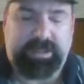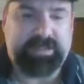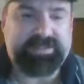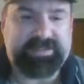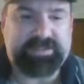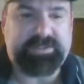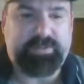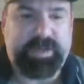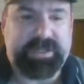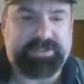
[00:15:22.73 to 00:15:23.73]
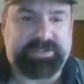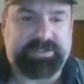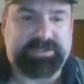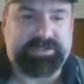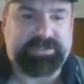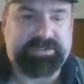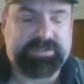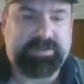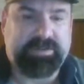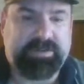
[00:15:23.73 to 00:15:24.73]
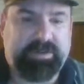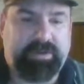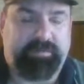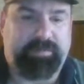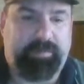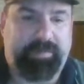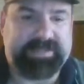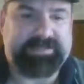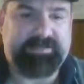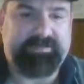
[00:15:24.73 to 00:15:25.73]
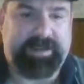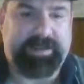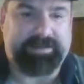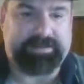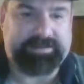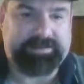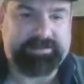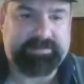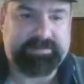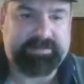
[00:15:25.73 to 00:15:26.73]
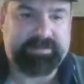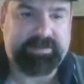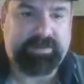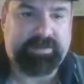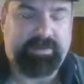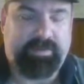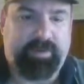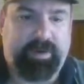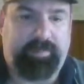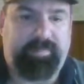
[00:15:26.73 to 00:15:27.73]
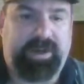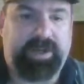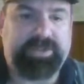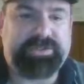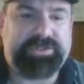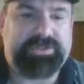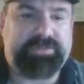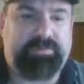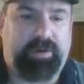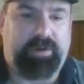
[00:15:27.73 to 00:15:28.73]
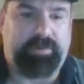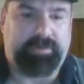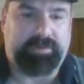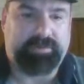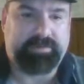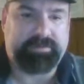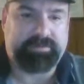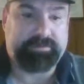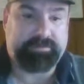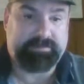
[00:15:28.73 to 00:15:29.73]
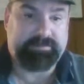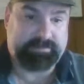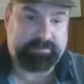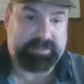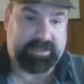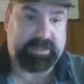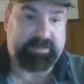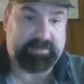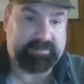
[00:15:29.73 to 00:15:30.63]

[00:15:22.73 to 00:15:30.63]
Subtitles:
situations of domestic violence where a punch is thrown, okay,